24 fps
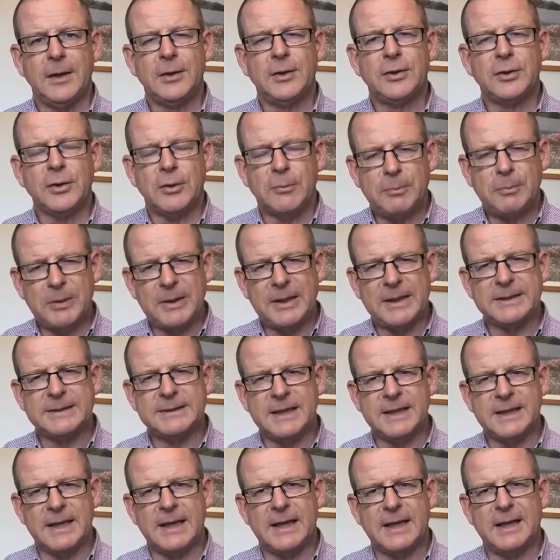God bless
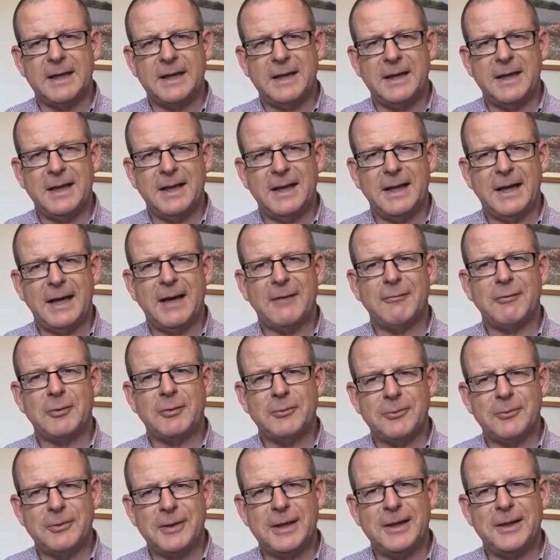you. Have a
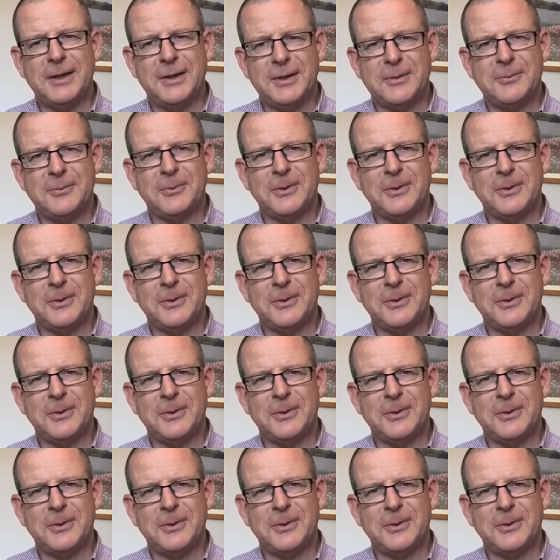really good